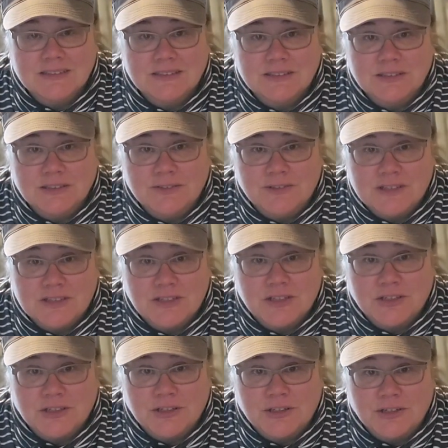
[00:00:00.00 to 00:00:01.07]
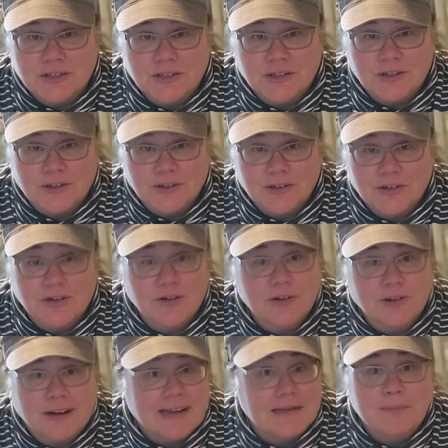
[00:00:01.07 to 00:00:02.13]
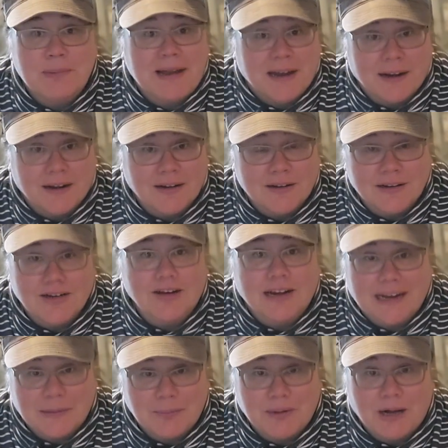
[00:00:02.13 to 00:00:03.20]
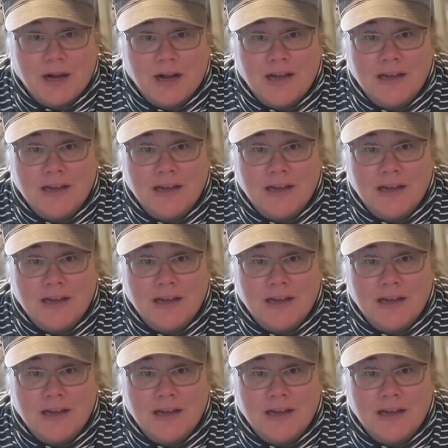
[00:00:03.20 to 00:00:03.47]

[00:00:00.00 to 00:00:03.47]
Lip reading: to visit her grandpère, her grandpa,